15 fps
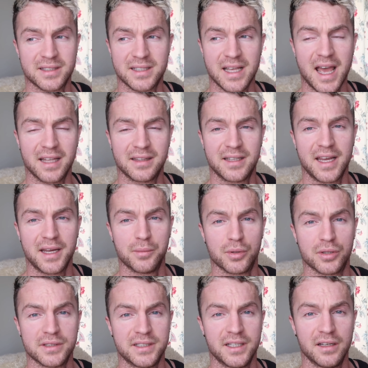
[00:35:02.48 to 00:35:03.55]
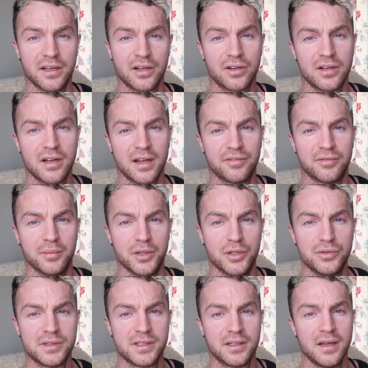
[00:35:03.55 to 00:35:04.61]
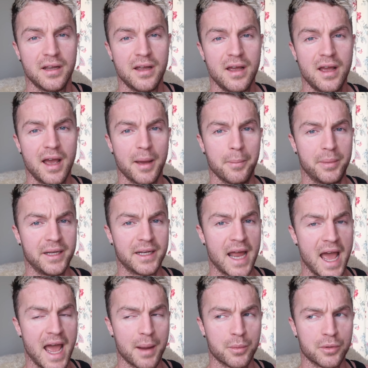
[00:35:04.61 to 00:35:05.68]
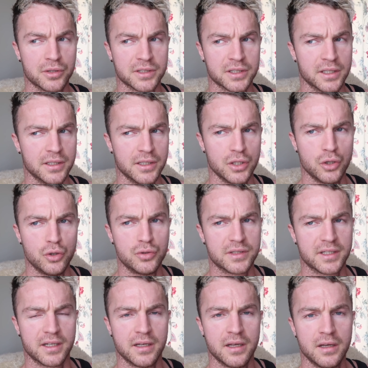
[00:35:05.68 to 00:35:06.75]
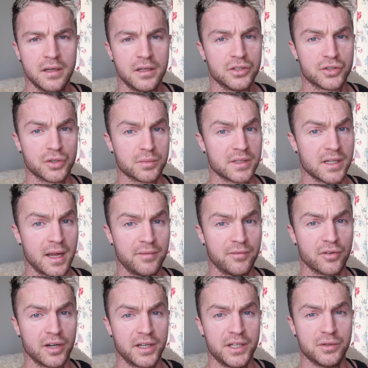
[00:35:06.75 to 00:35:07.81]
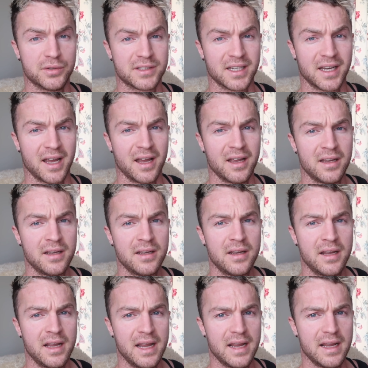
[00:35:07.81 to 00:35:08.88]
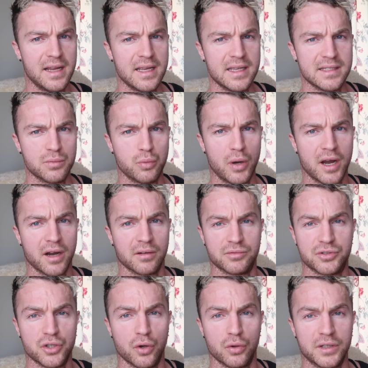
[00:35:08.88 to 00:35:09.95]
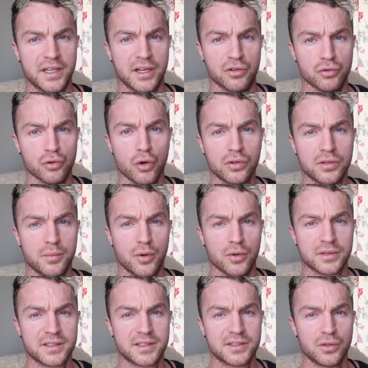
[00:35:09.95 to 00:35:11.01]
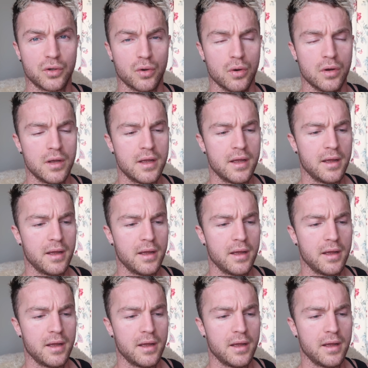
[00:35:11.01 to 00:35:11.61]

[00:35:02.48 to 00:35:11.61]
a sad thing because you learn a lot from losing, and being hammered and losing, something I'm very used to, is where you grow the most. So